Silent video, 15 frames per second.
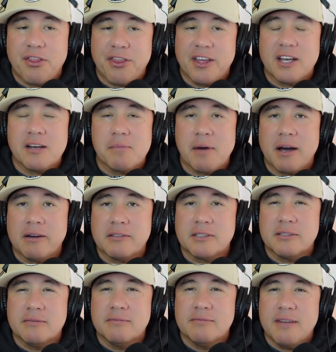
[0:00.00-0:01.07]
to think
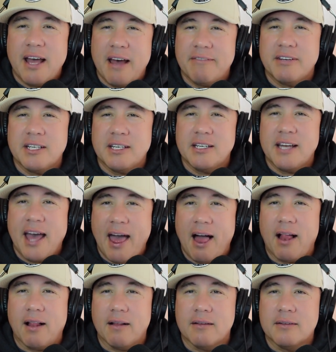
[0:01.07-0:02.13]
about heaven and
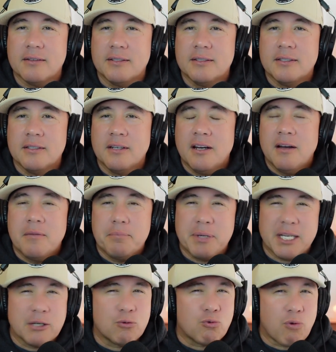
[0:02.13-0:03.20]
hell
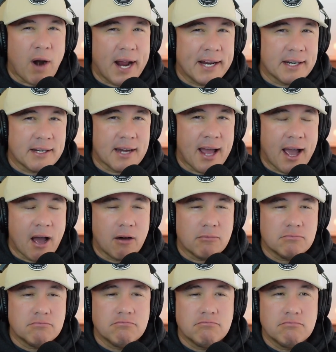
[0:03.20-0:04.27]
being right now.
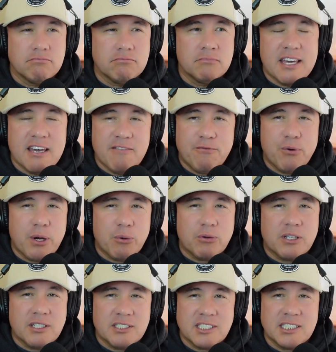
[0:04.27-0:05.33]
If we
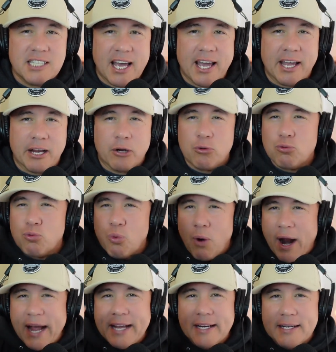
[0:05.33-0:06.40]
were to say
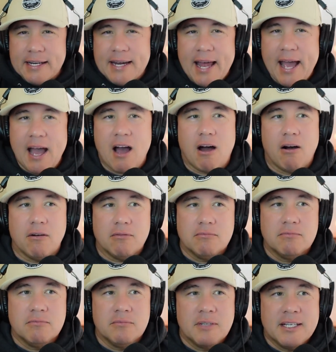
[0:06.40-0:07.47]
right now,
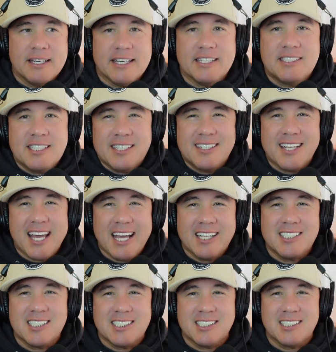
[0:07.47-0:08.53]
in
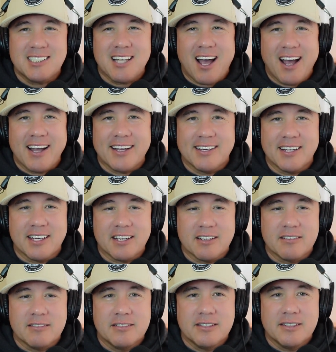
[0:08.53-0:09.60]
today's society,